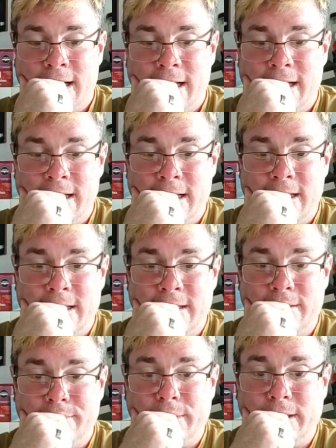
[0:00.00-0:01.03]

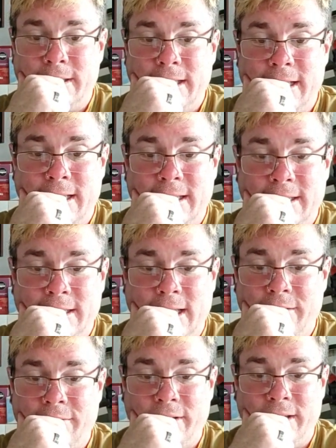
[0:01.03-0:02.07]
But yeah,
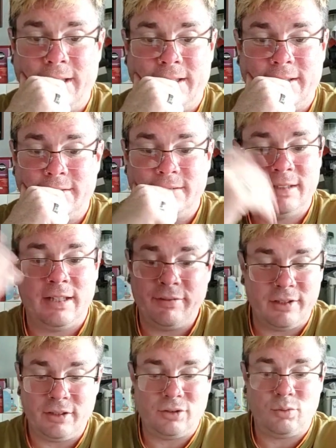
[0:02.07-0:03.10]
everything
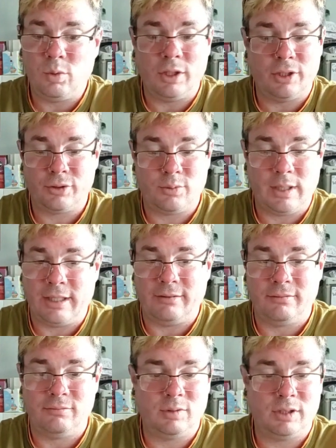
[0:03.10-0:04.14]
just works well.